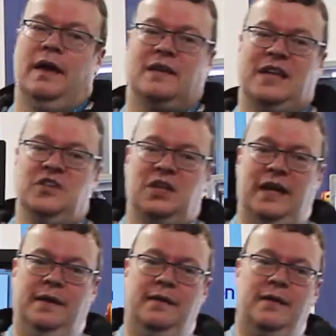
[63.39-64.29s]

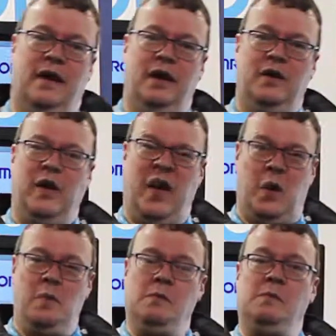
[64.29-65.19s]
Essentially, the higher you
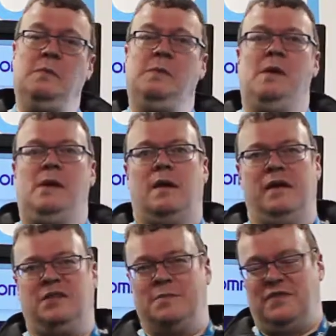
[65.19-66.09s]
go,
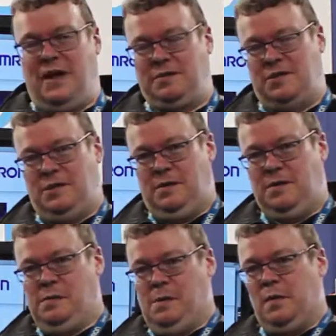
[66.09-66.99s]
in terms of
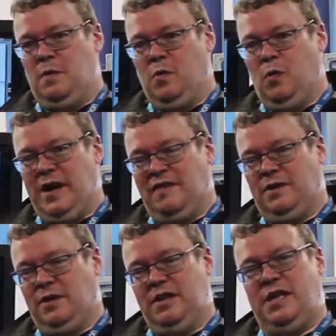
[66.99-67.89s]
altitude, the more we have to
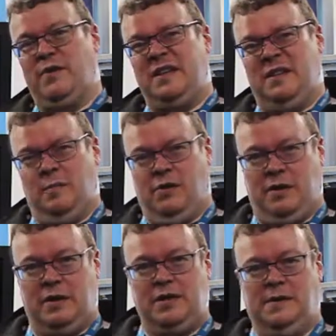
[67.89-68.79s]
look at derating the
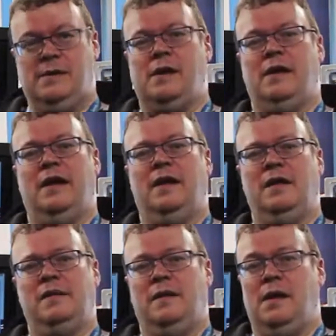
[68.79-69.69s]
product.
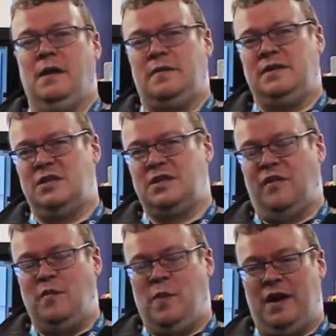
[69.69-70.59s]
This is
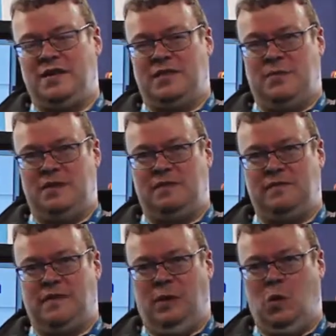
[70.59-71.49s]
governed by a series
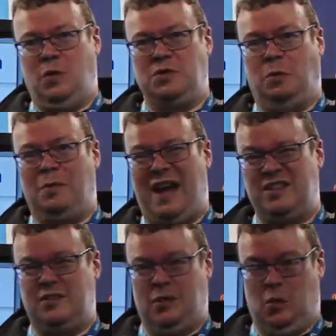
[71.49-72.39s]
of laws called
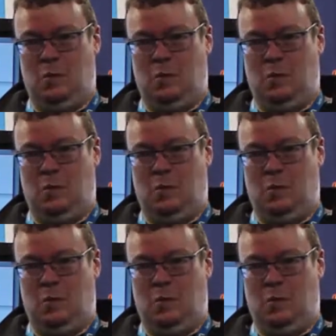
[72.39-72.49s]
Paschen's law.